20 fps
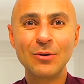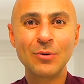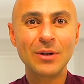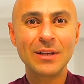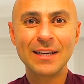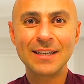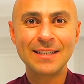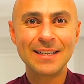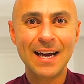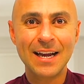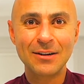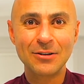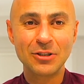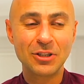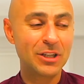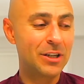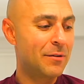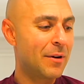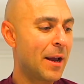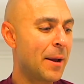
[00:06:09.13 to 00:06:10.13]
with this
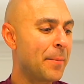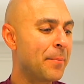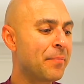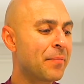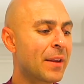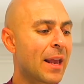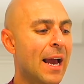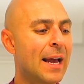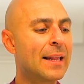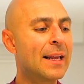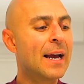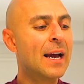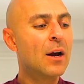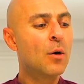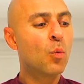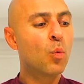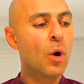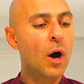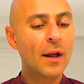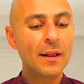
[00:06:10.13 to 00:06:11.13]
energy, right? And
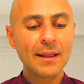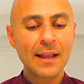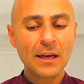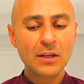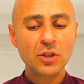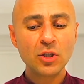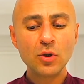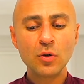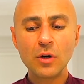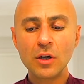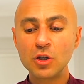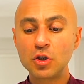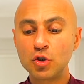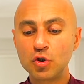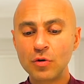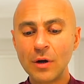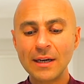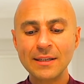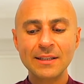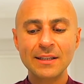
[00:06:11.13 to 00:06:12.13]
unless you
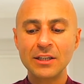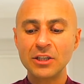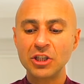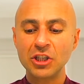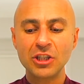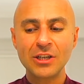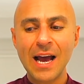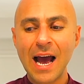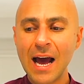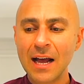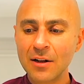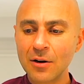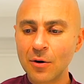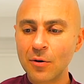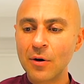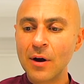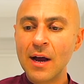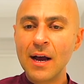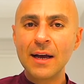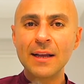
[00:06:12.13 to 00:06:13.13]
address this
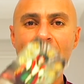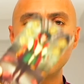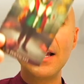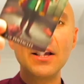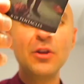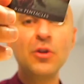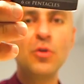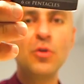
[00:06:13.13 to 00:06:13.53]
shadow, then